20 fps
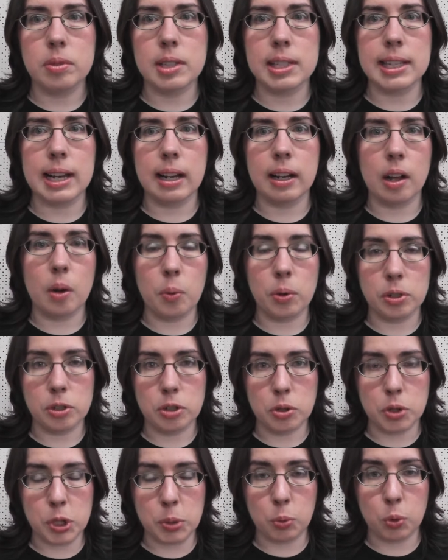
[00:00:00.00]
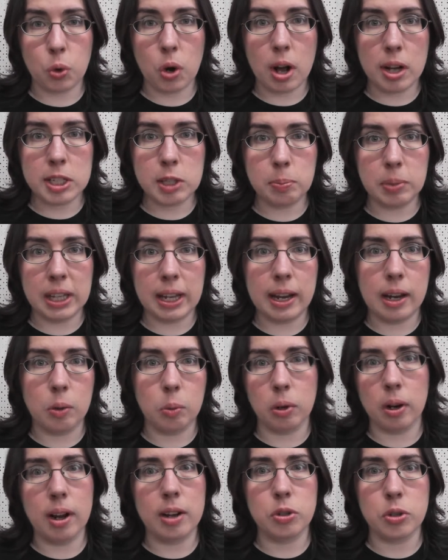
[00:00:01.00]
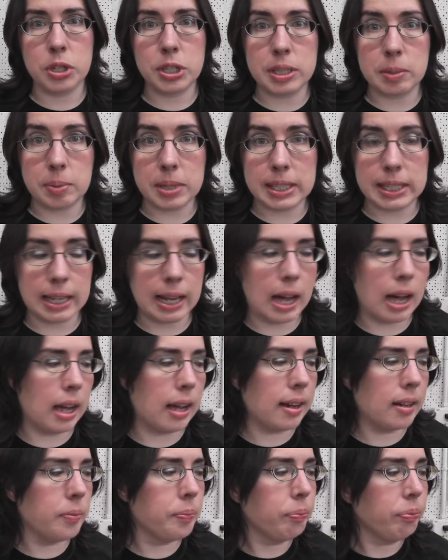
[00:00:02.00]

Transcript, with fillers: deciding I want to do some crossplay where I dressed up as a guy